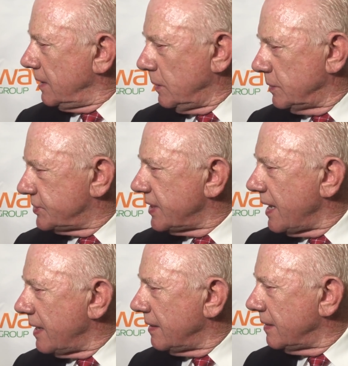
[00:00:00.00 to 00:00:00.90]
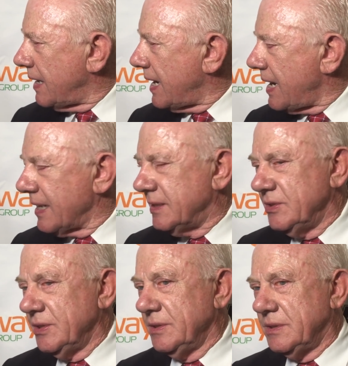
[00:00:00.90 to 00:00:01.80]
Louisiana. I
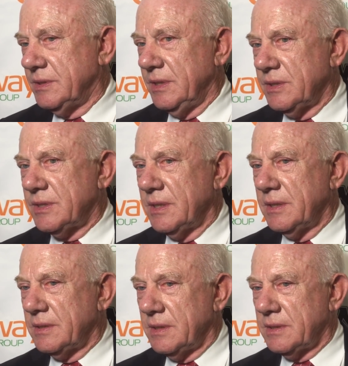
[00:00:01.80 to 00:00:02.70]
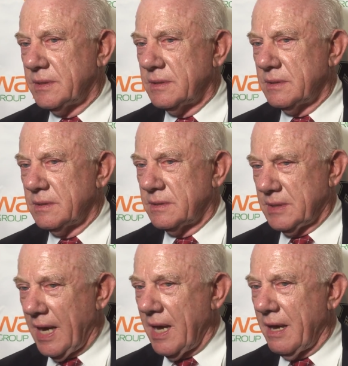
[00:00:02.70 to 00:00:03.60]
can just see that this
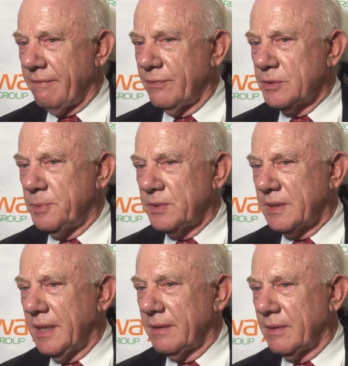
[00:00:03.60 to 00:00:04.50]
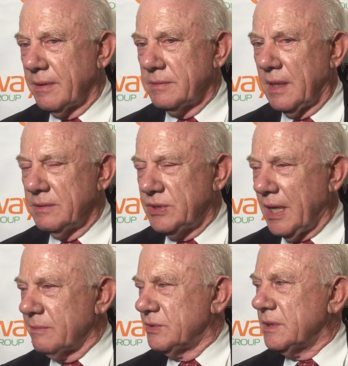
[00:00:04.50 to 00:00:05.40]
staff was put together, and
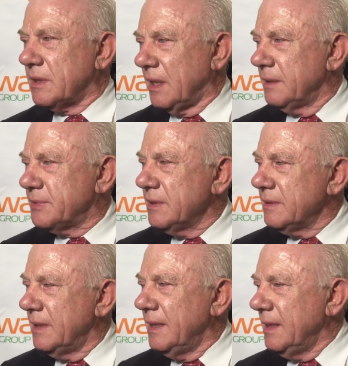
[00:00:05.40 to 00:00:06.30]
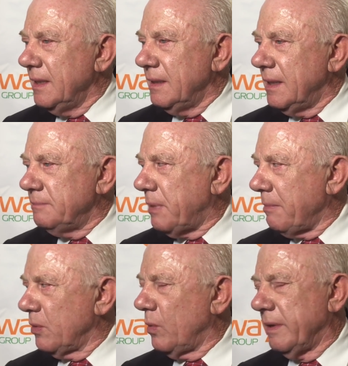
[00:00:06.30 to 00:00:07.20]
Chad was at Clemson,
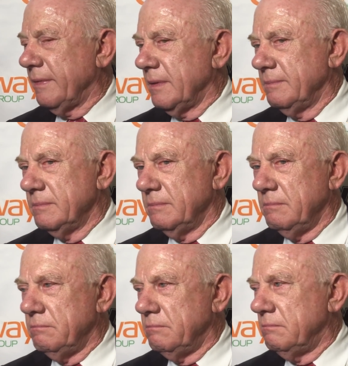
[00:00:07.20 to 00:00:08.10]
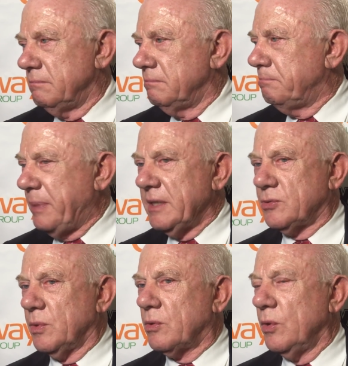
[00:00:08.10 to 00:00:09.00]
probably one of the
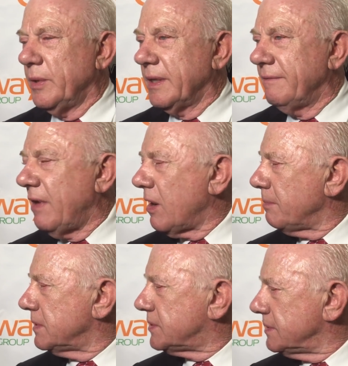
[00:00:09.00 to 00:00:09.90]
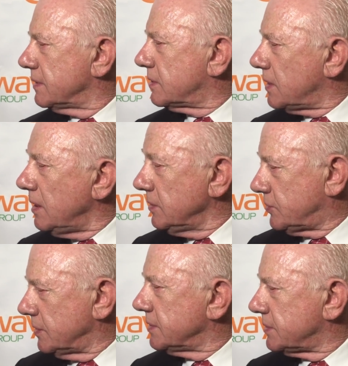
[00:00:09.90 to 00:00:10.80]
best recruiting environments in the
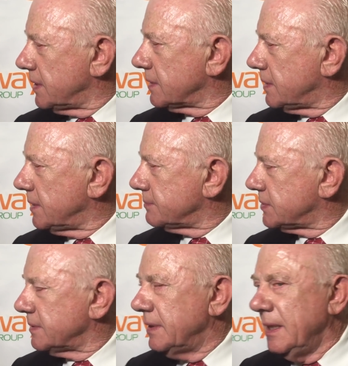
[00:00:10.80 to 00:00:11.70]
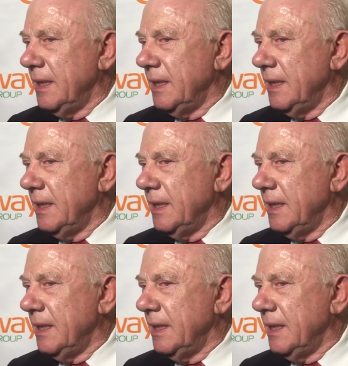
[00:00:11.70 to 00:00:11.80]
country was at Clemson.